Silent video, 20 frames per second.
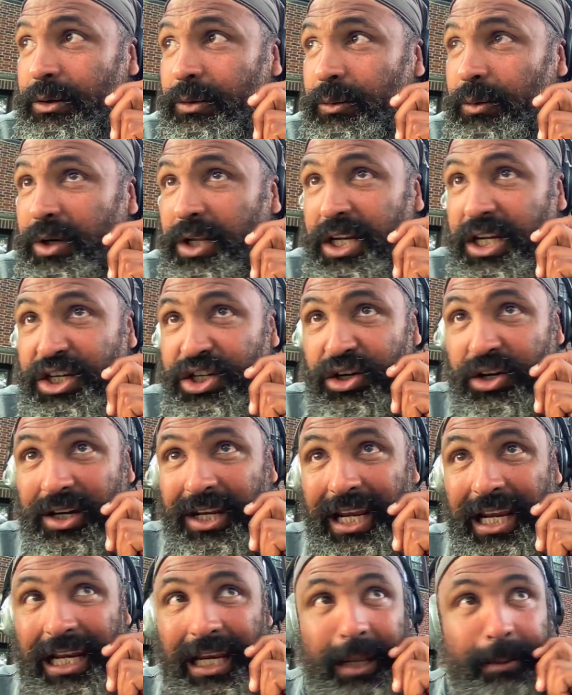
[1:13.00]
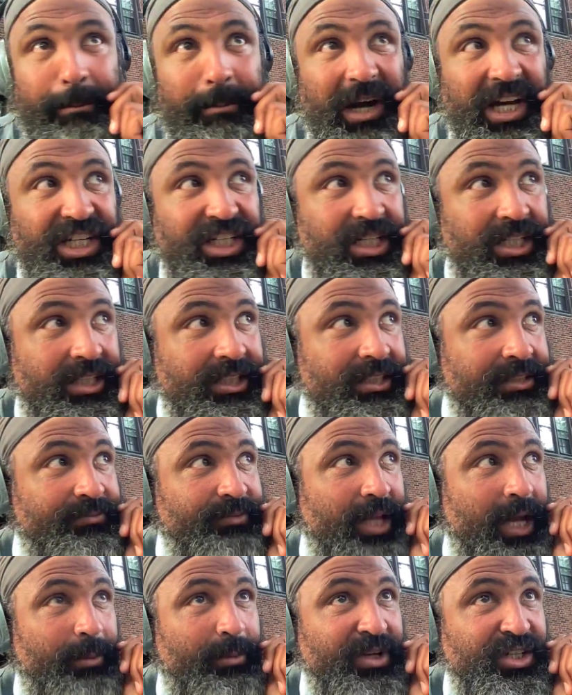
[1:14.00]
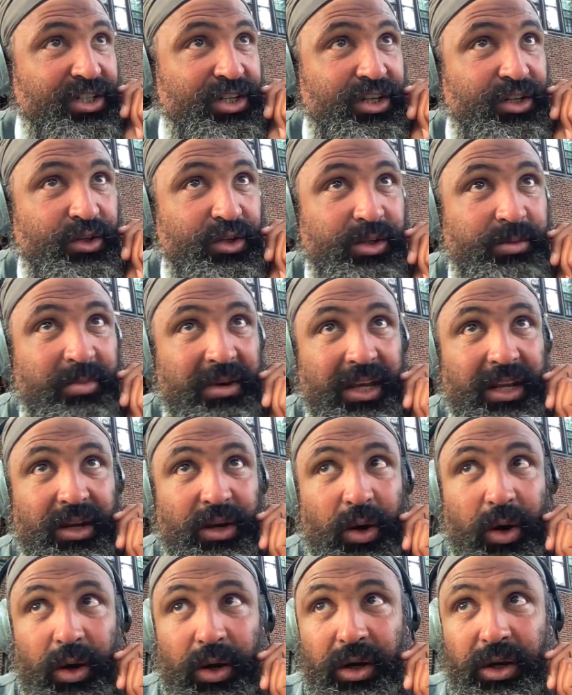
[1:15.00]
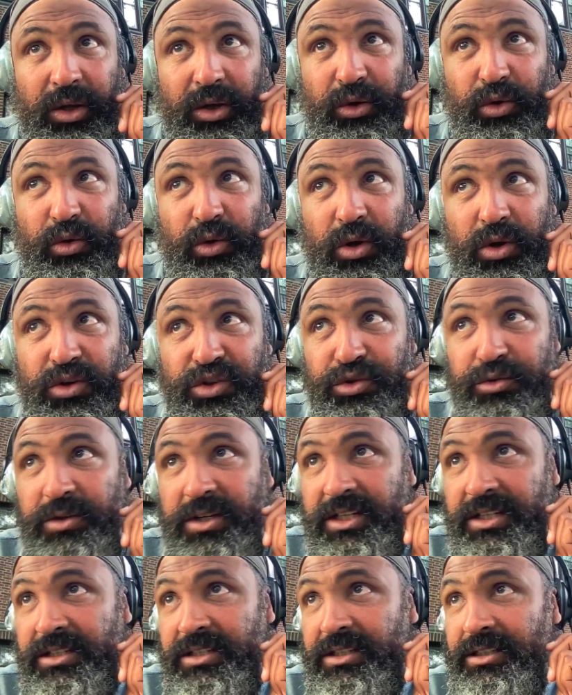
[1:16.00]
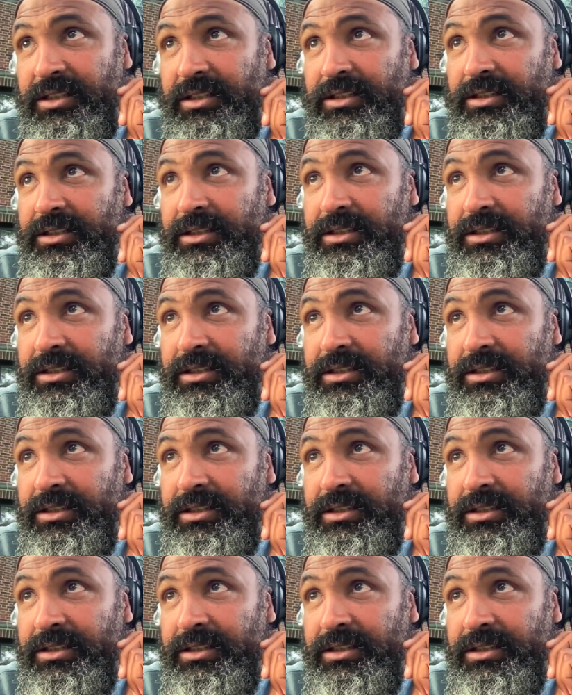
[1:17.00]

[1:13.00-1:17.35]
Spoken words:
What is your daily budget? How much do you spend on groceries?